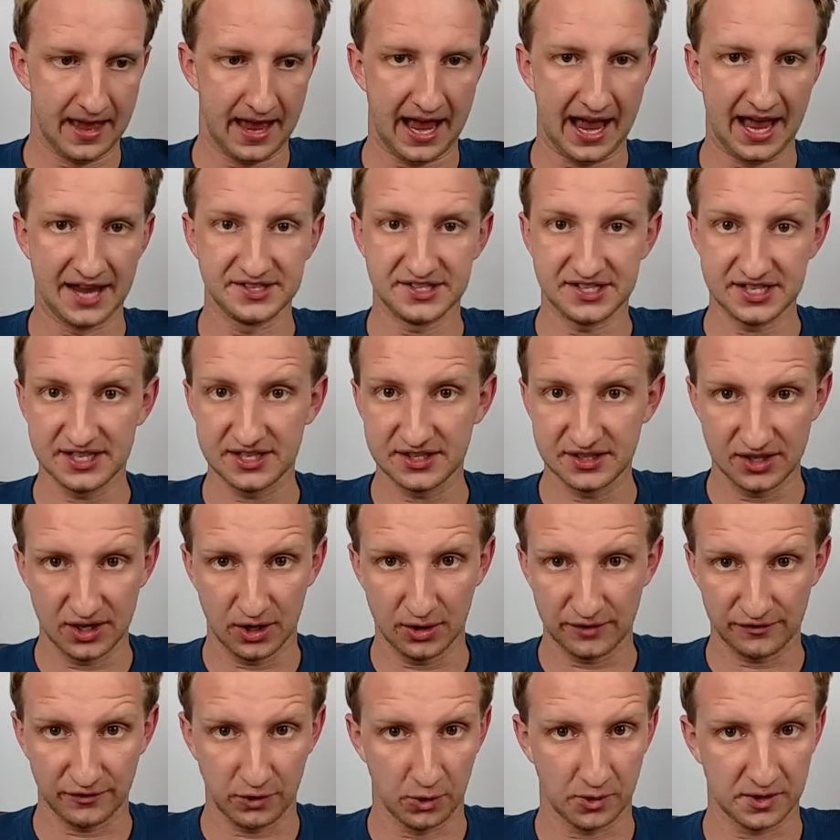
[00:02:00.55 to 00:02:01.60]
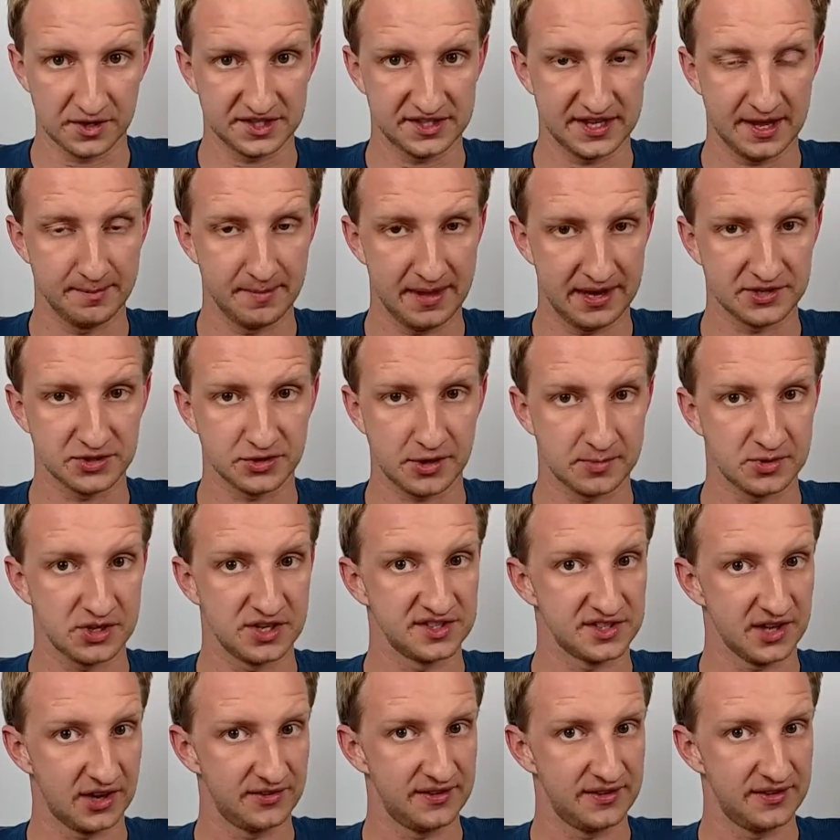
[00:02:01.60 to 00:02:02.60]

I did note, of course, that meta descriptions are